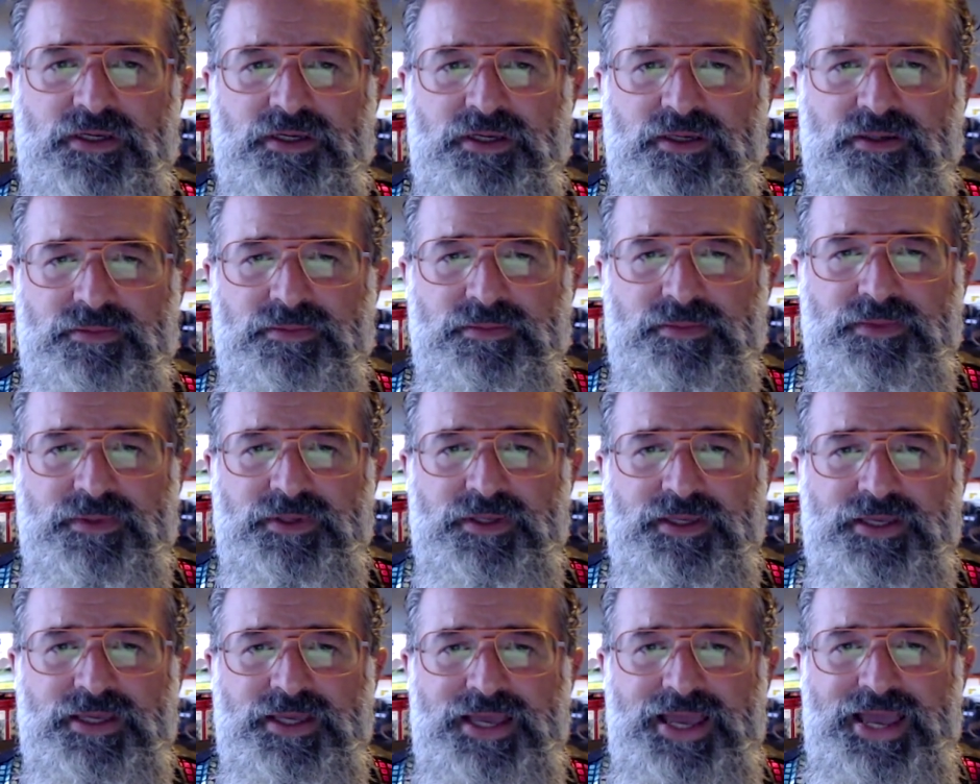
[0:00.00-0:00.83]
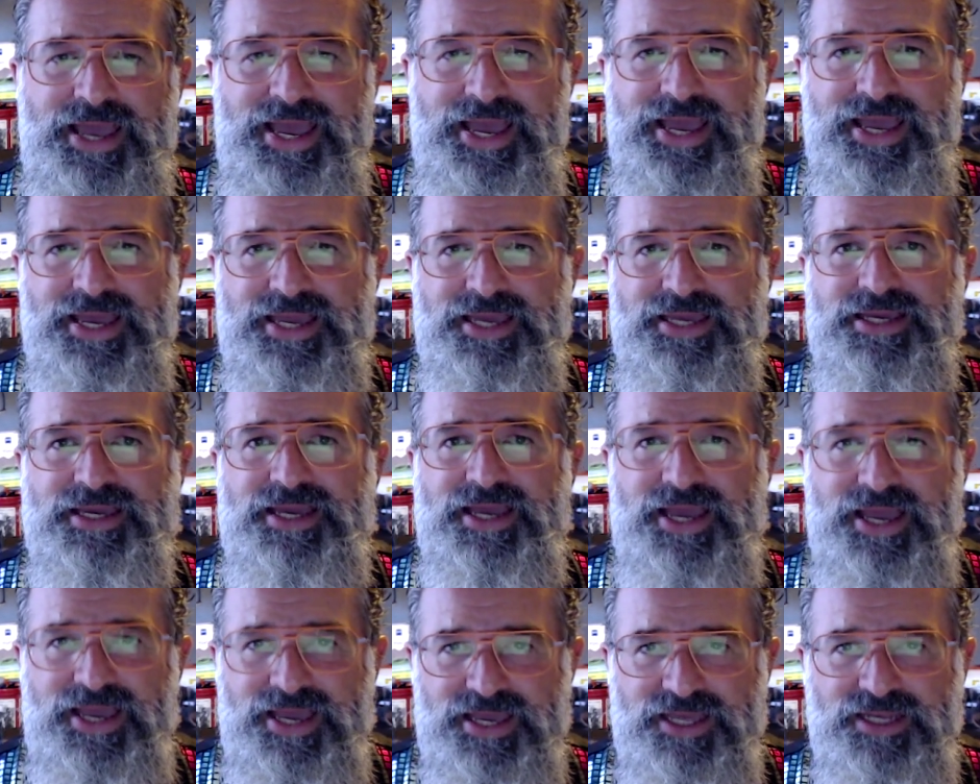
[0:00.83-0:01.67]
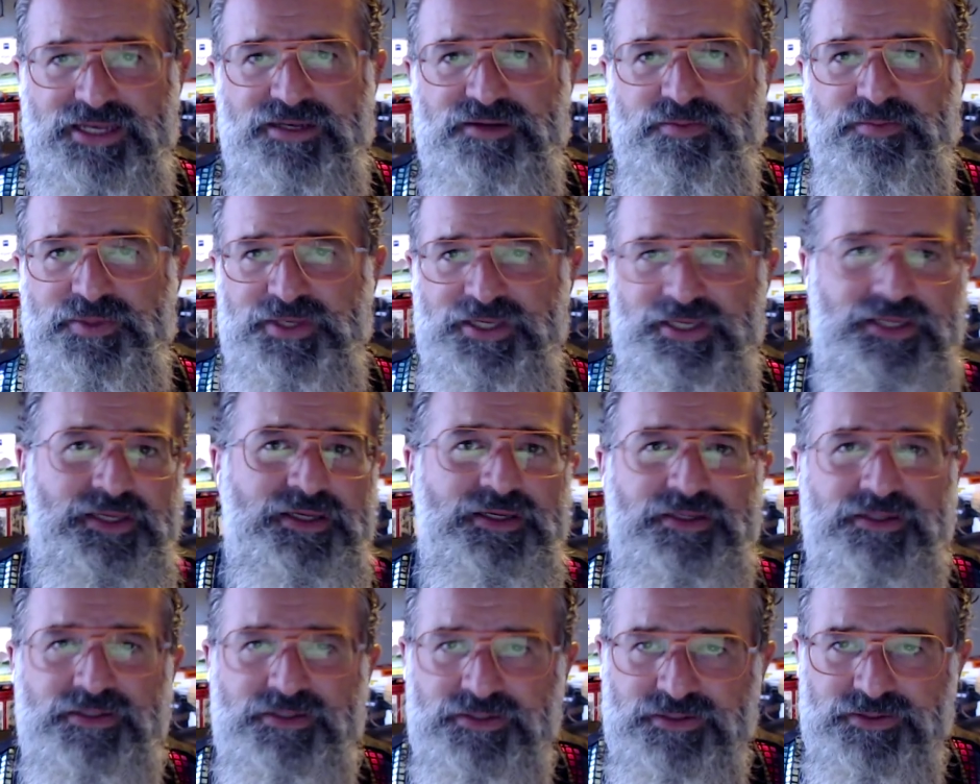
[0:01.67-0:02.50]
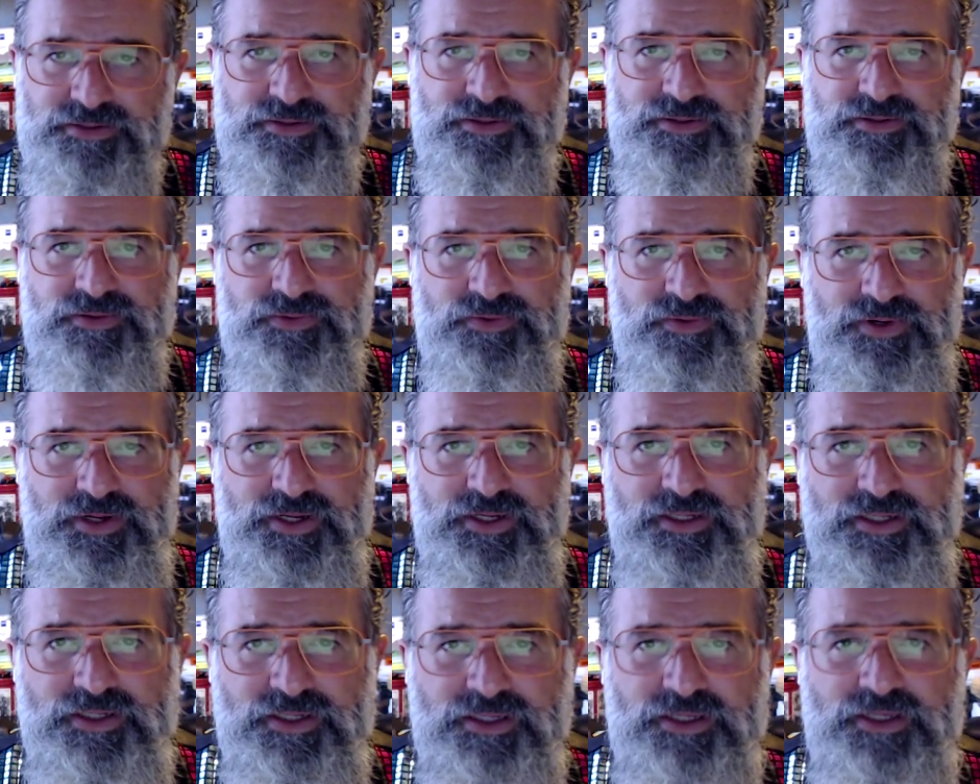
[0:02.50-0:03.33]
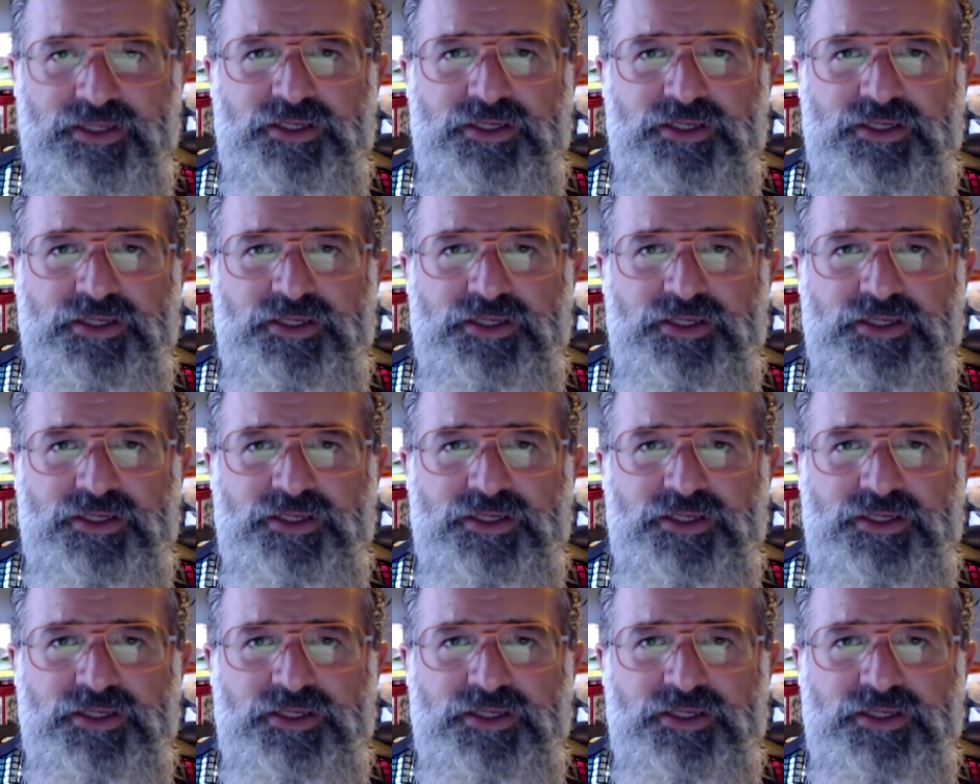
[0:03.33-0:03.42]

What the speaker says: um, A and B, right?